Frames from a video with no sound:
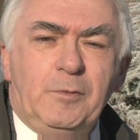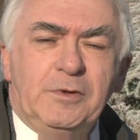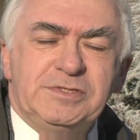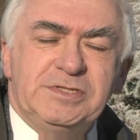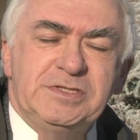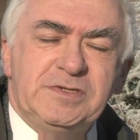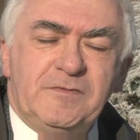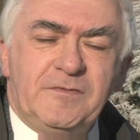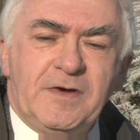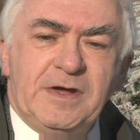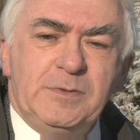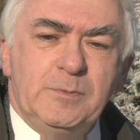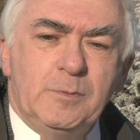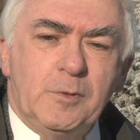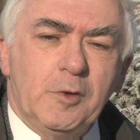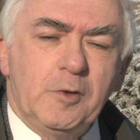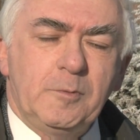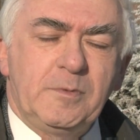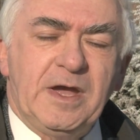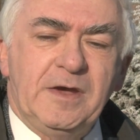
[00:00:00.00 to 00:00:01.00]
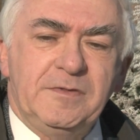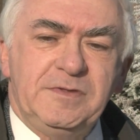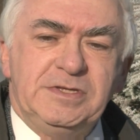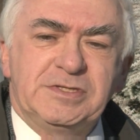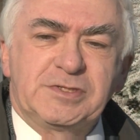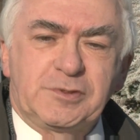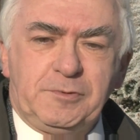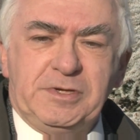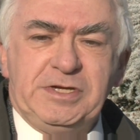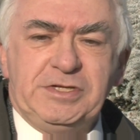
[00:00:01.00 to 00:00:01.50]
wanted to find more about
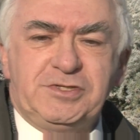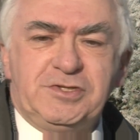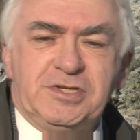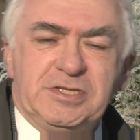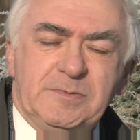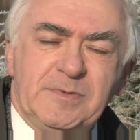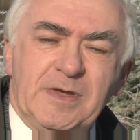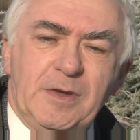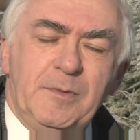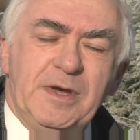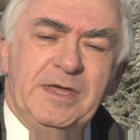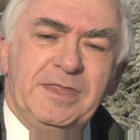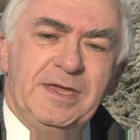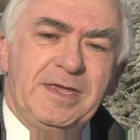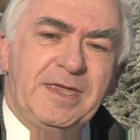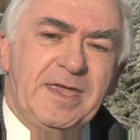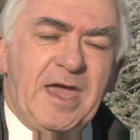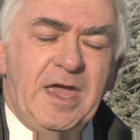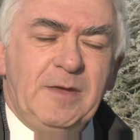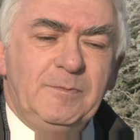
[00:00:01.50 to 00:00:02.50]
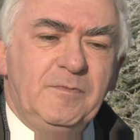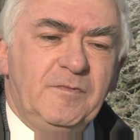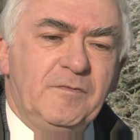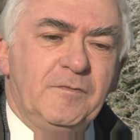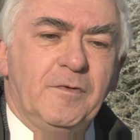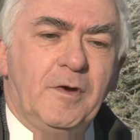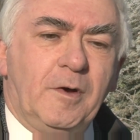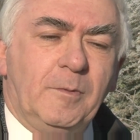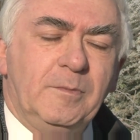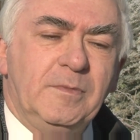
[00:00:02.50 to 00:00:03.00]
these creatures, about where they came
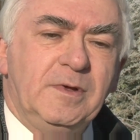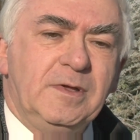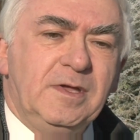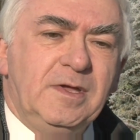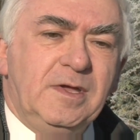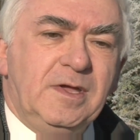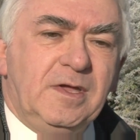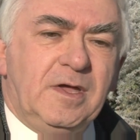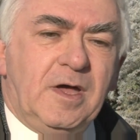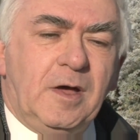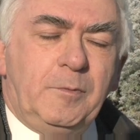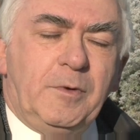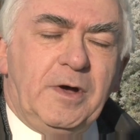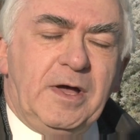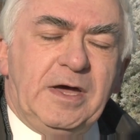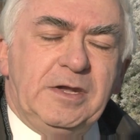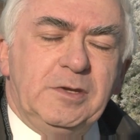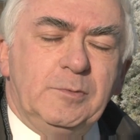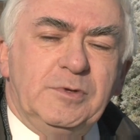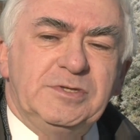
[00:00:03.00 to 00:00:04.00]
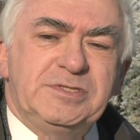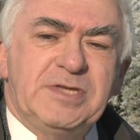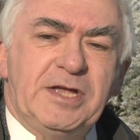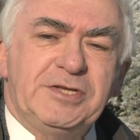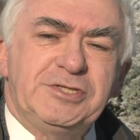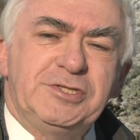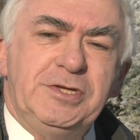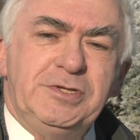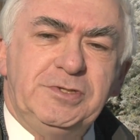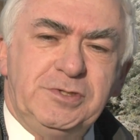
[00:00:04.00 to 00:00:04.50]
from, of what animals
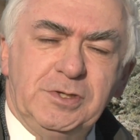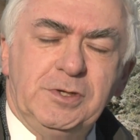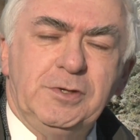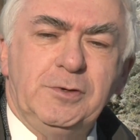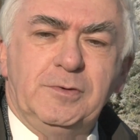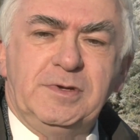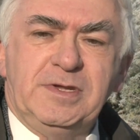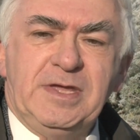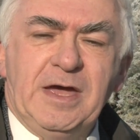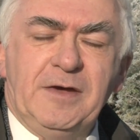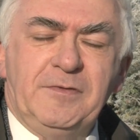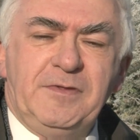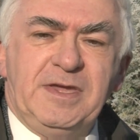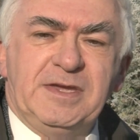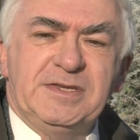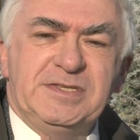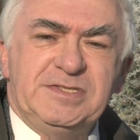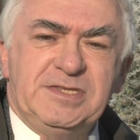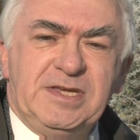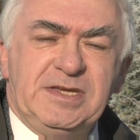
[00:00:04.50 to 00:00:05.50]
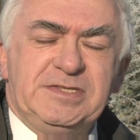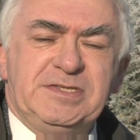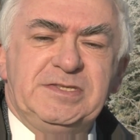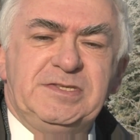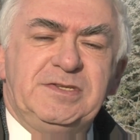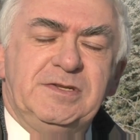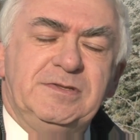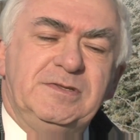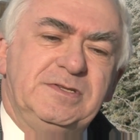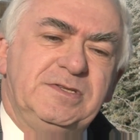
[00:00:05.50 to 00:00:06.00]
actually do and how they
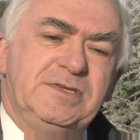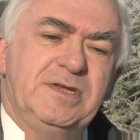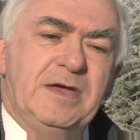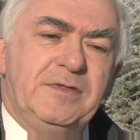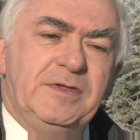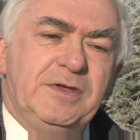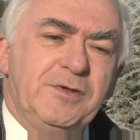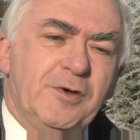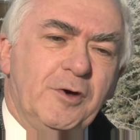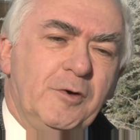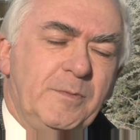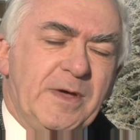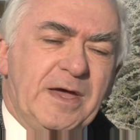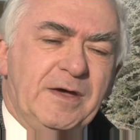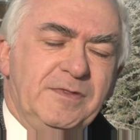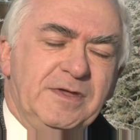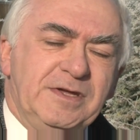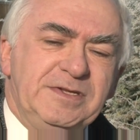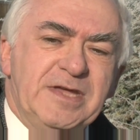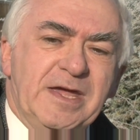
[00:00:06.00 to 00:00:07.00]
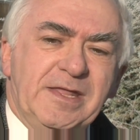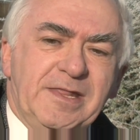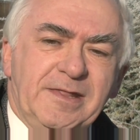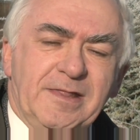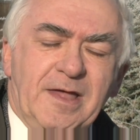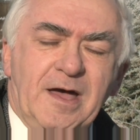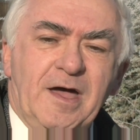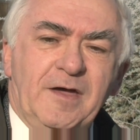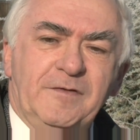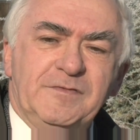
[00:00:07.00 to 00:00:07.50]
exist and how they go about their daily
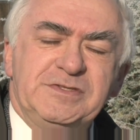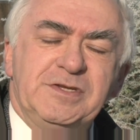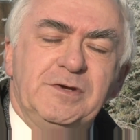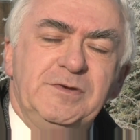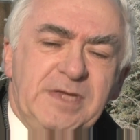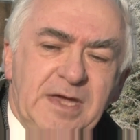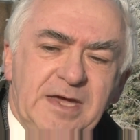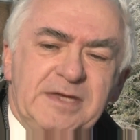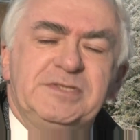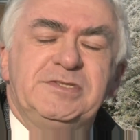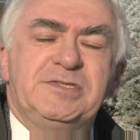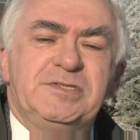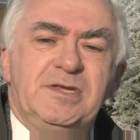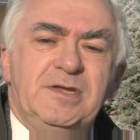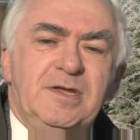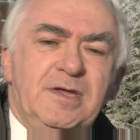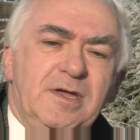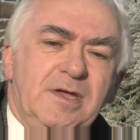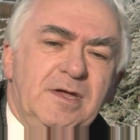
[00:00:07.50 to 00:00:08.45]
lives. So yes,